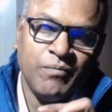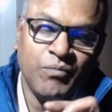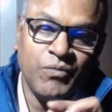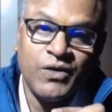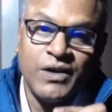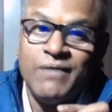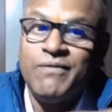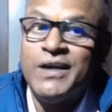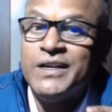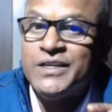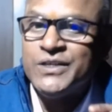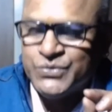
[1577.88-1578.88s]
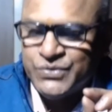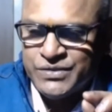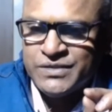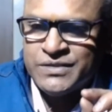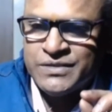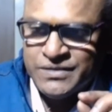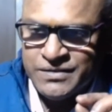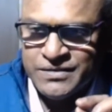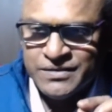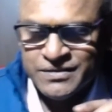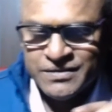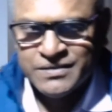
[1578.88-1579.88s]
moral values
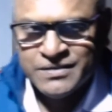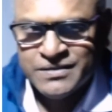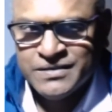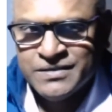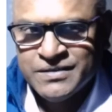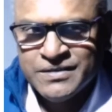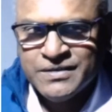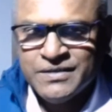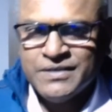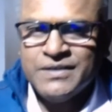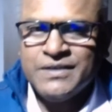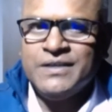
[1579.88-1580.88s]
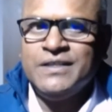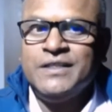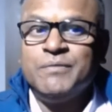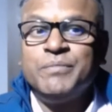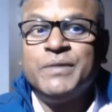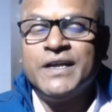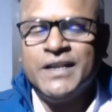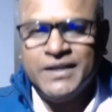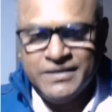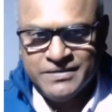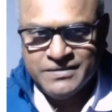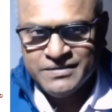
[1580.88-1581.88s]
in the beginning
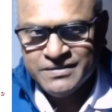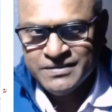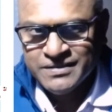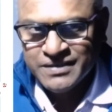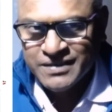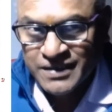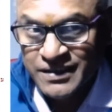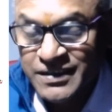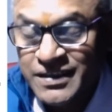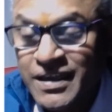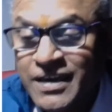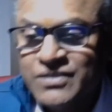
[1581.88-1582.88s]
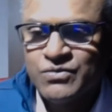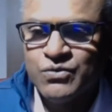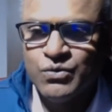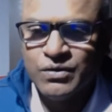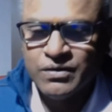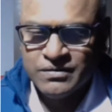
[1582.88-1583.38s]
in their school.